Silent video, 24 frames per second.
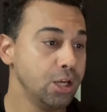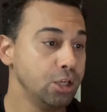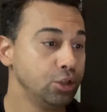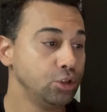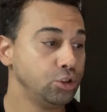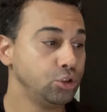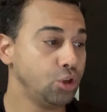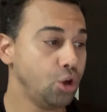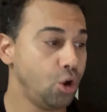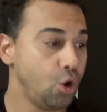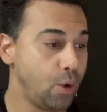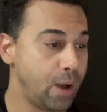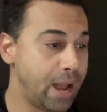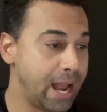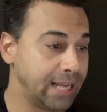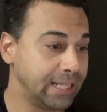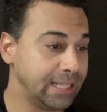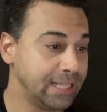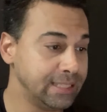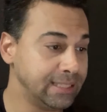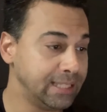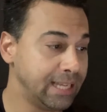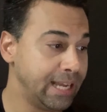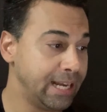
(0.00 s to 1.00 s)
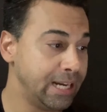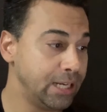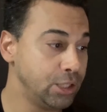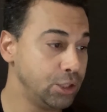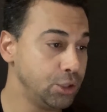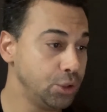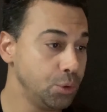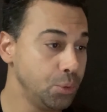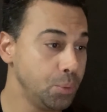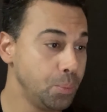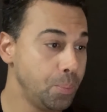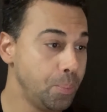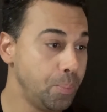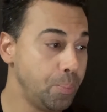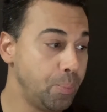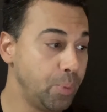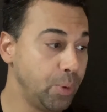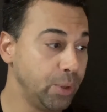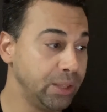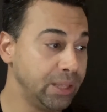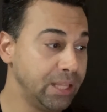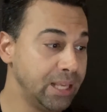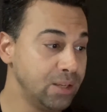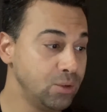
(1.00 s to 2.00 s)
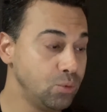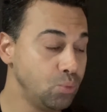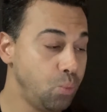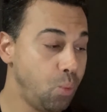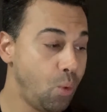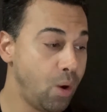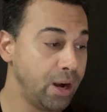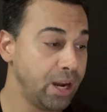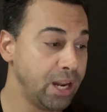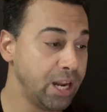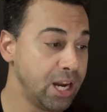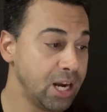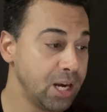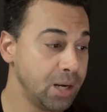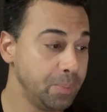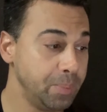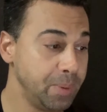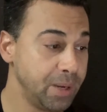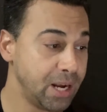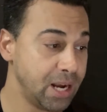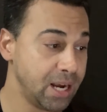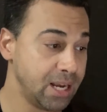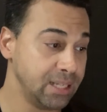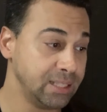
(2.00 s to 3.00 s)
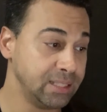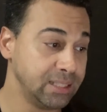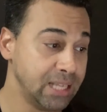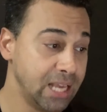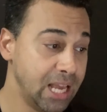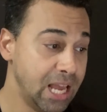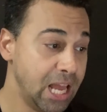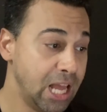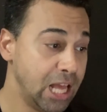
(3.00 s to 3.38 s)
So I decided to put this one here because